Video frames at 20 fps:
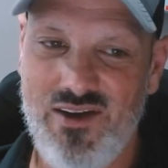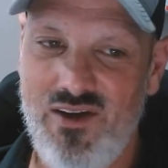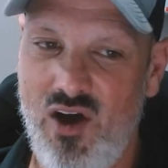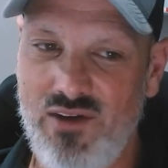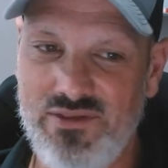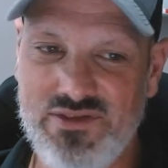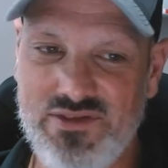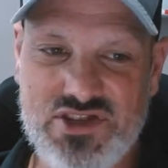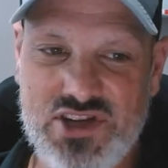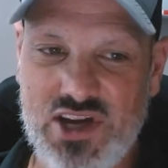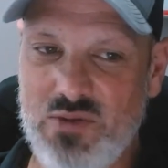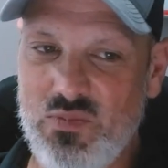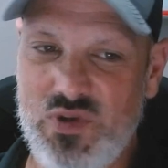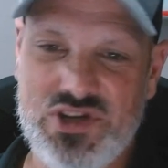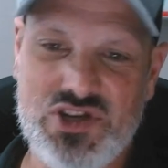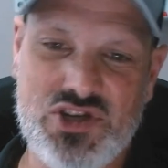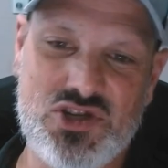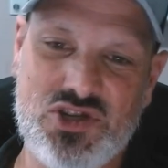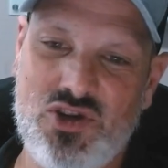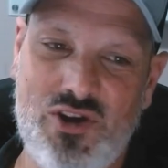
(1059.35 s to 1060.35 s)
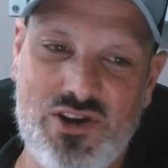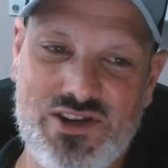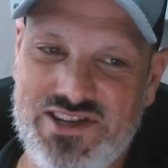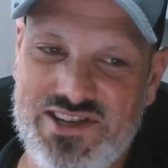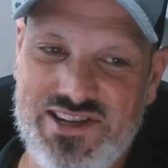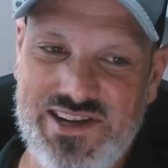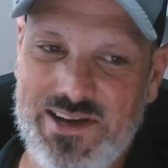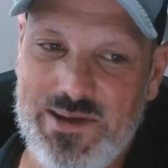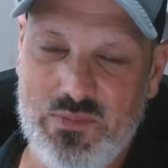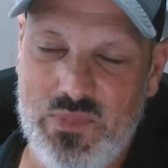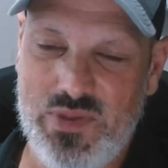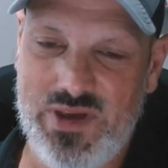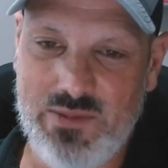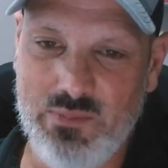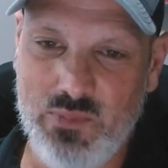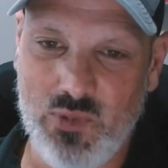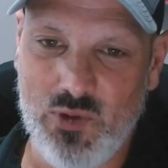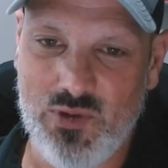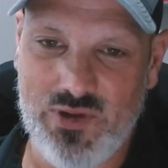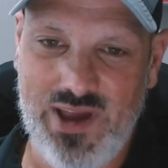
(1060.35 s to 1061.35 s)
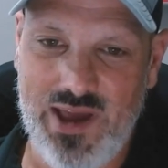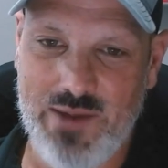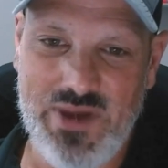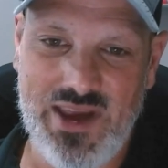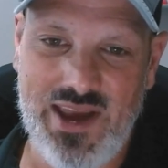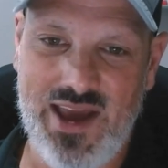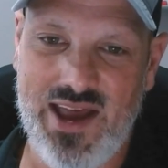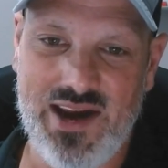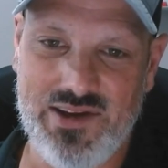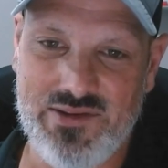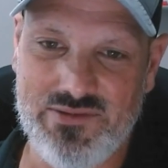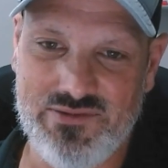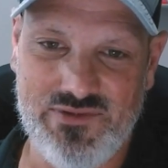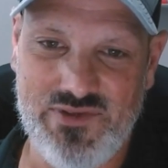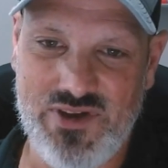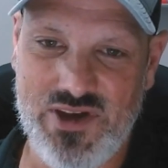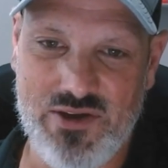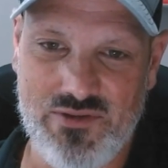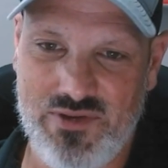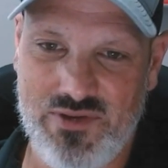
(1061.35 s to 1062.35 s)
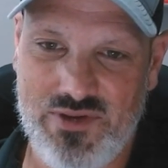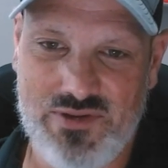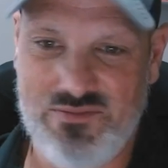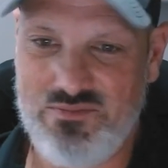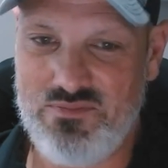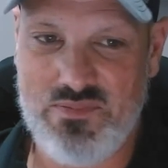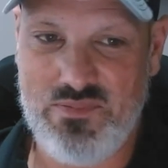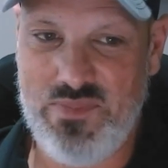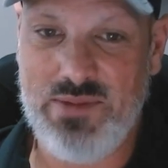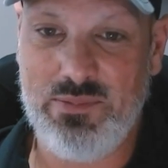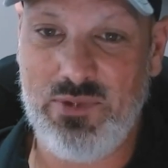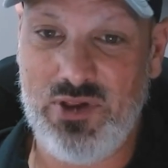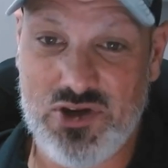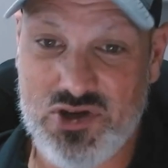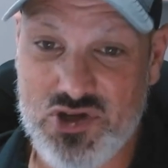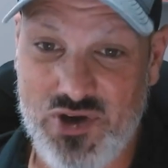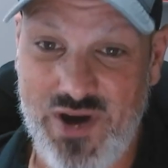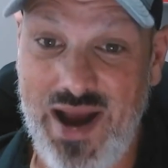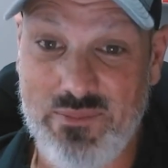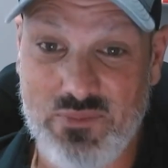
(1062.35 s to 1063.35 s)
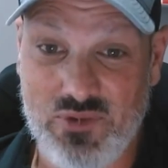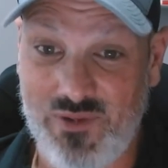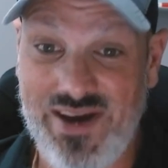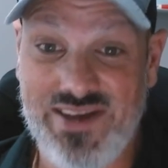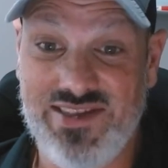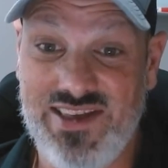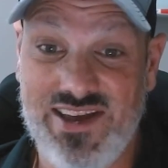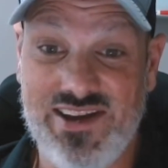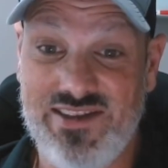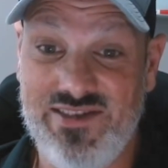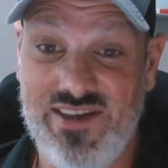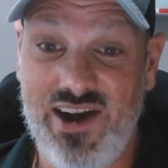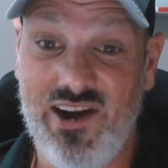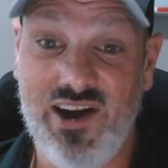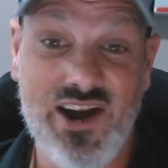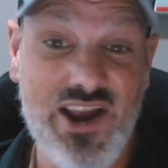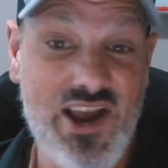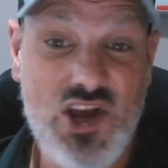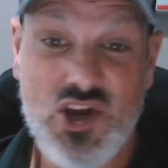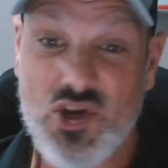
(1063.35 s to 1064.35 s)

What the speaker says: all of a sudden we start seeing people coming out of, the people are trapped right then and there.